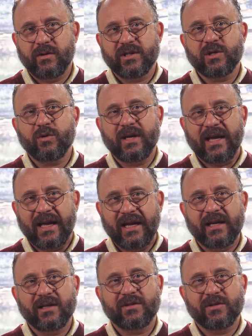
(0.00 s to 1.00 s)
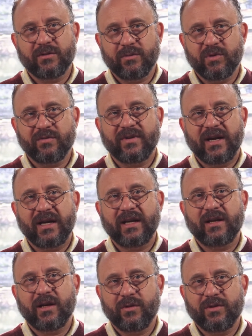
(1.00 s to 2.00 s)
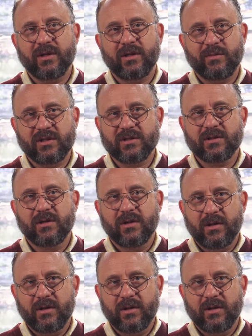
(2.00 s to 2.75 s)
it's okay to provide healthy limits